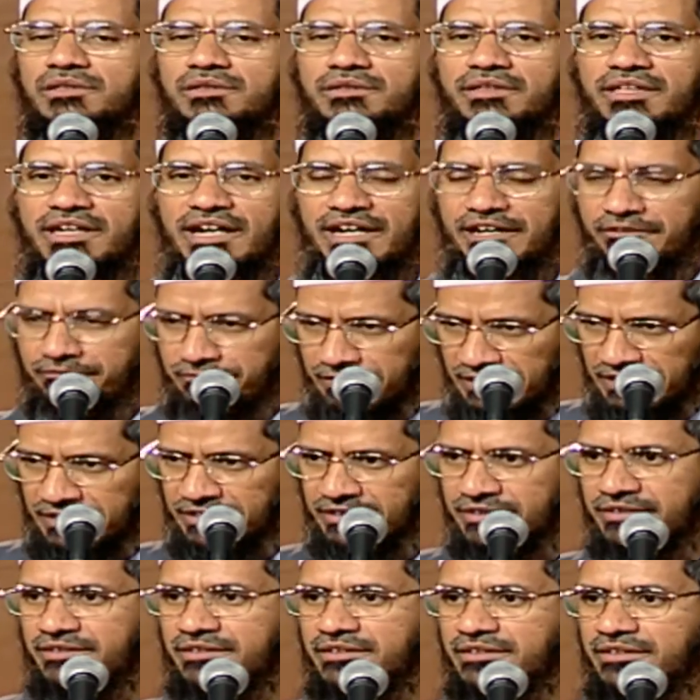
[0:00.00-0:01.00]
There are
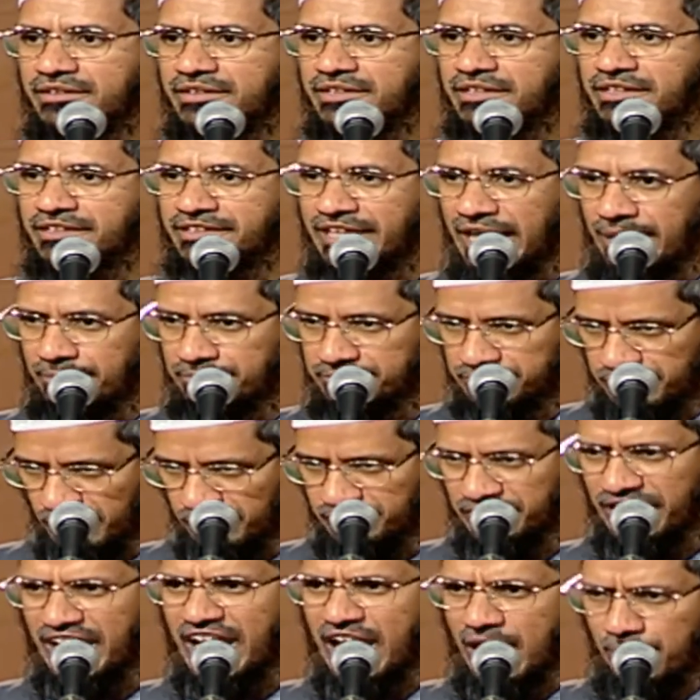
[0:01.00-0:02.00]
different types of
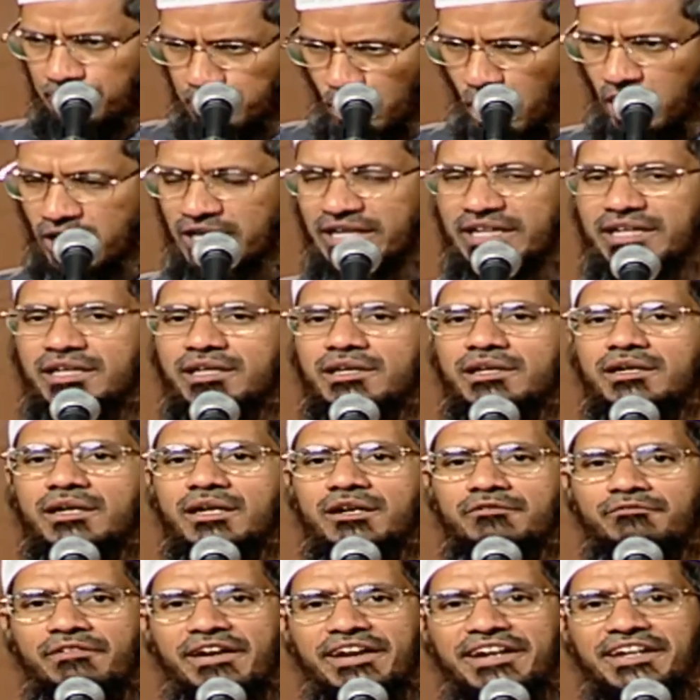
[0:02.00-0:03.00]
talaq broadly.
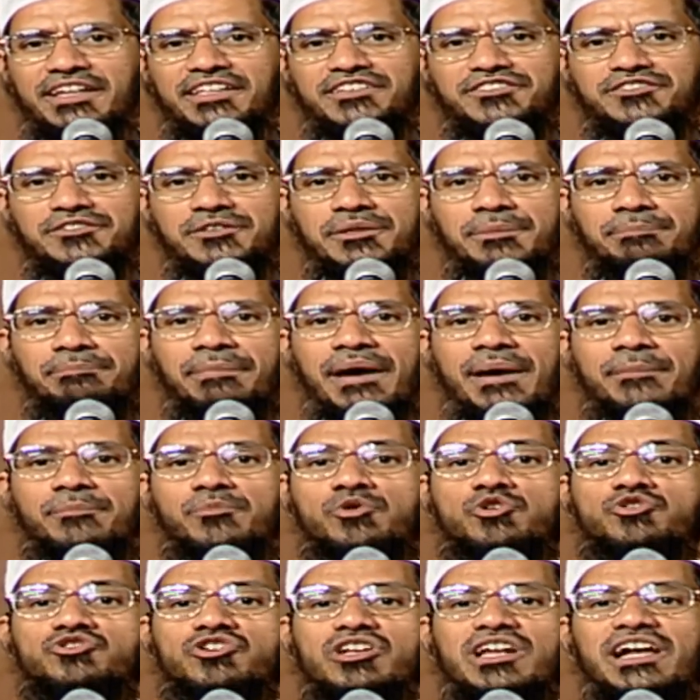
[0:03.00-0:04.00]
One is by
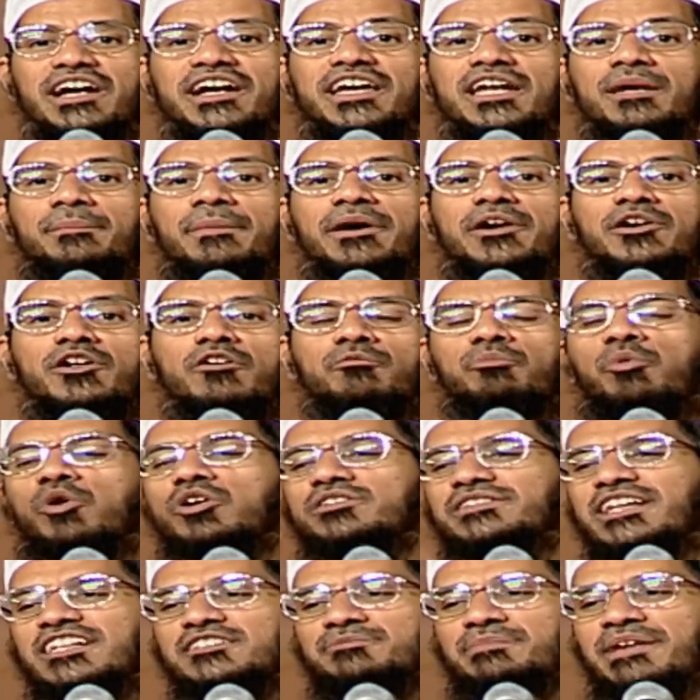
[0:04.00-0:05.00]
mutual agreement of
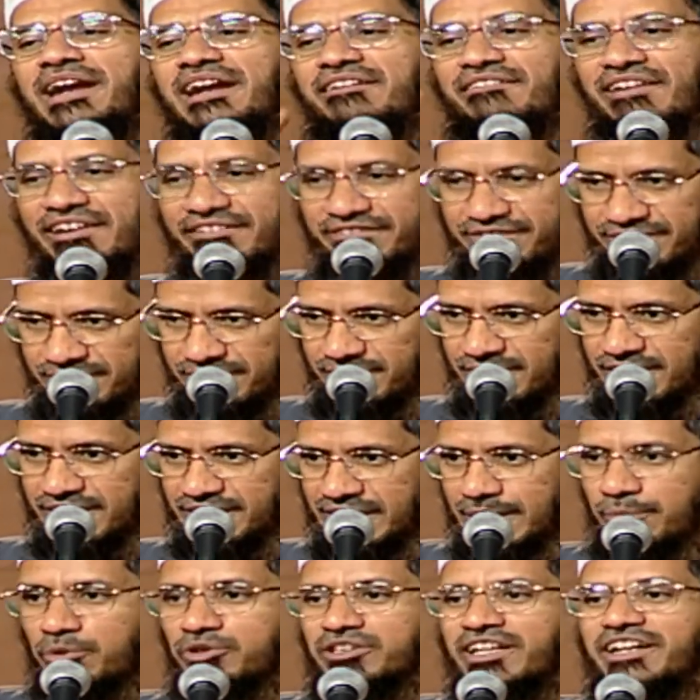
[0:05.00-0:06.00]
both husband and wife.
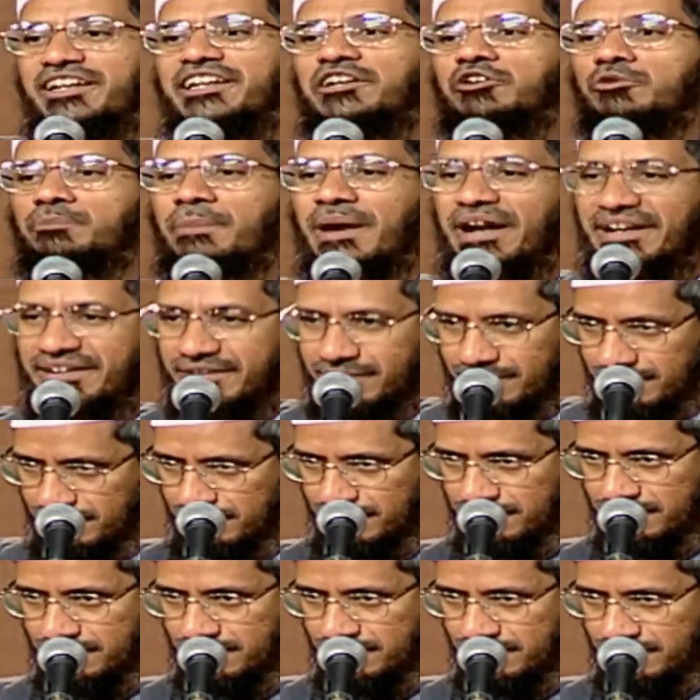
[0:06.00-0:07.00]
They both agree to part.
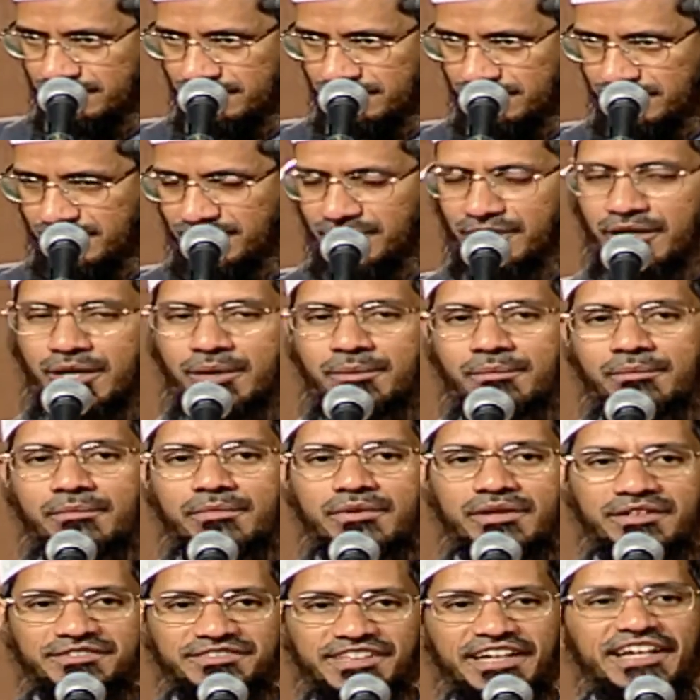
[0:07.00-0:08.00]

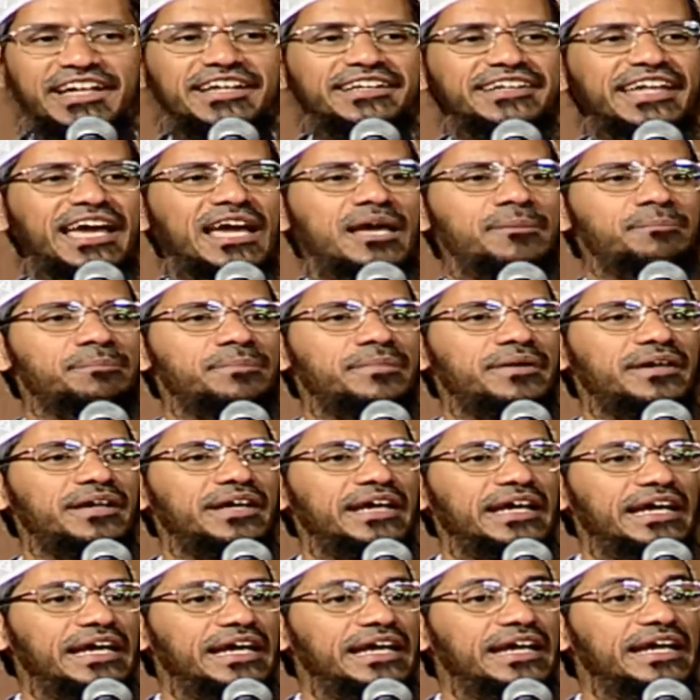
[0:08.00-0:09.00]
Second type,
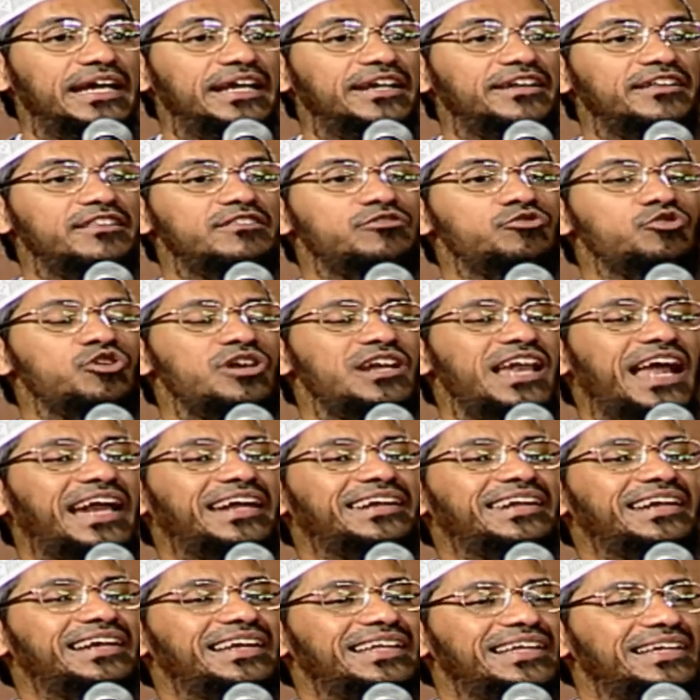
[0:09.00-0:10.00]
it is
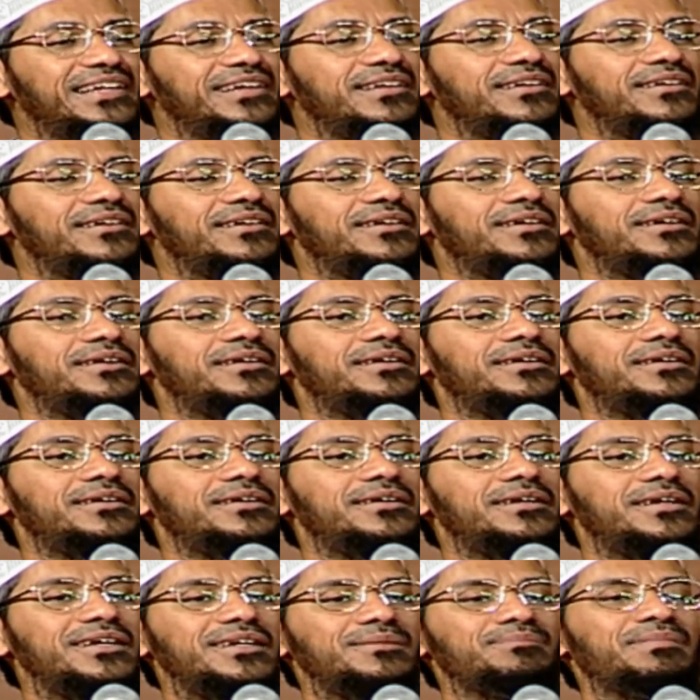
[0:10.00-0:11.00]
unilaterally
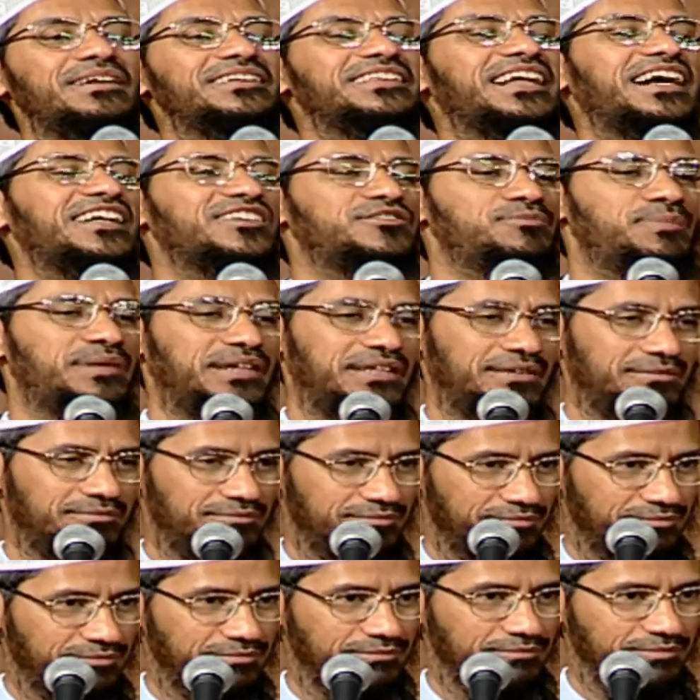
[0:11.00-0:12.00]
by the husband.
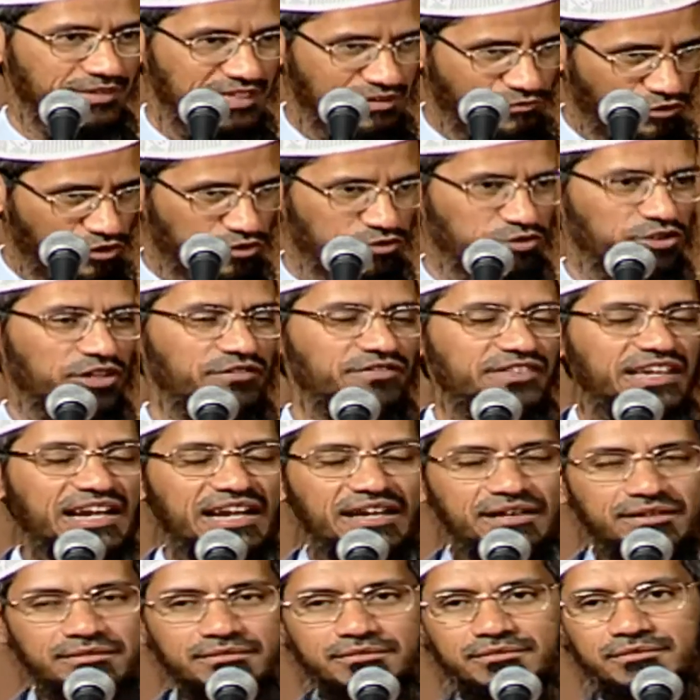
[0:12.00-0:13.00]
He wants to give talaq.